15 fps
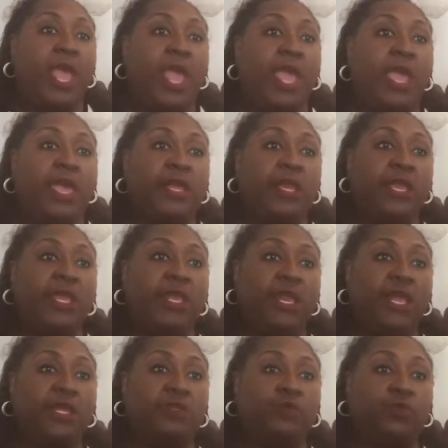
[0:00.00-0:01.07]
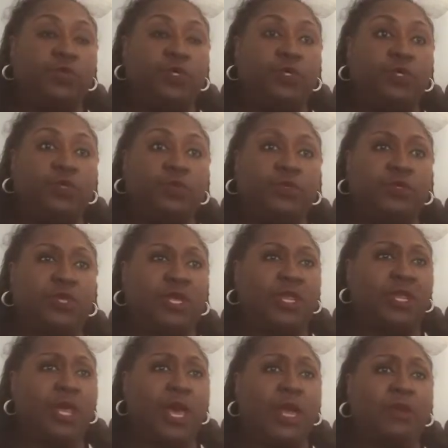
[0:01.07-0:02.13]
and it has reduced a
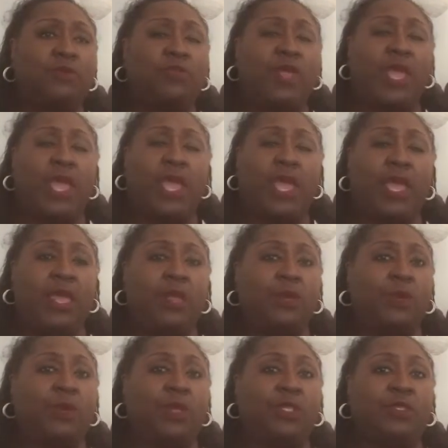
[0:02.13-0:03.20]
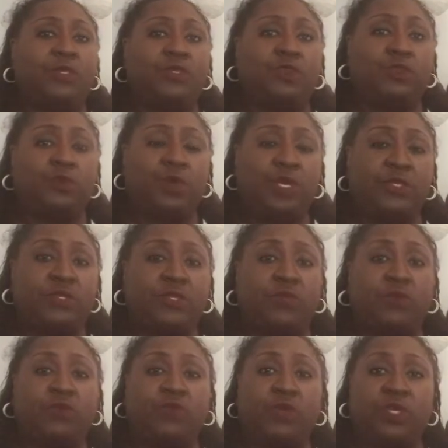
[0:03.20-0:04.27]
lot of the anger and the stress and
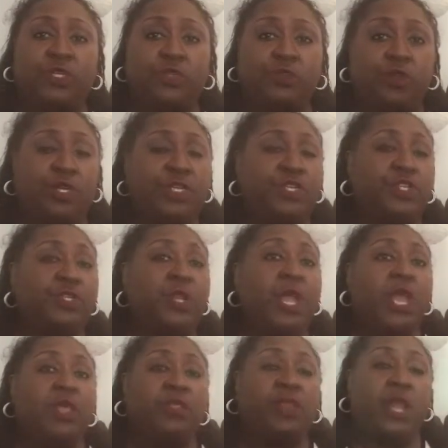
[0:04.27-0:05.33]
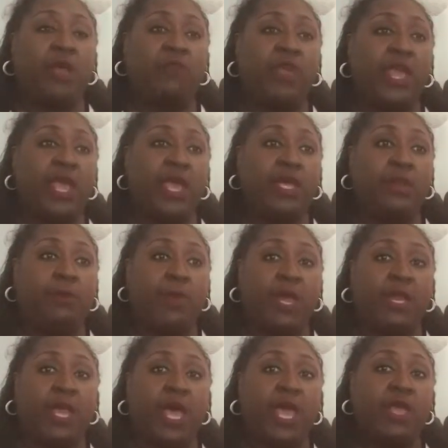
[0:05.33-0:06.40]
the frustration that I've had in my
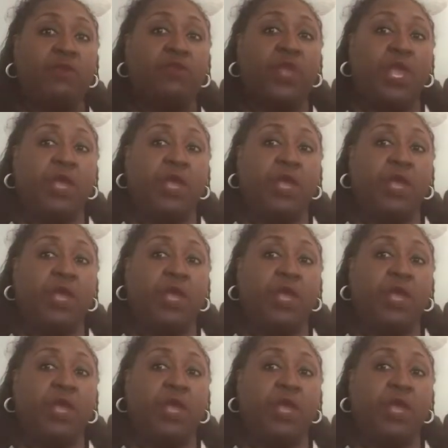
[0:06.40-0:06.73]
life,